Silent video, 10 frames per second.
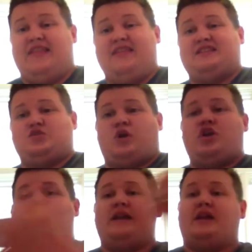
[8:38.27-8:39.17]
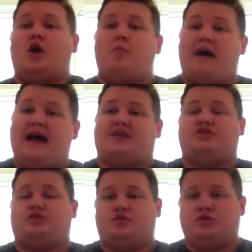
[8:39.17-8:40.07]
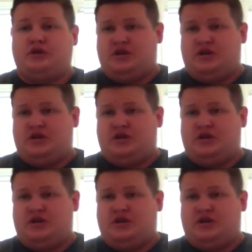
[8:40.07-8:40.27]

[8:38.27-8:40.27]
this is where you need to go back to.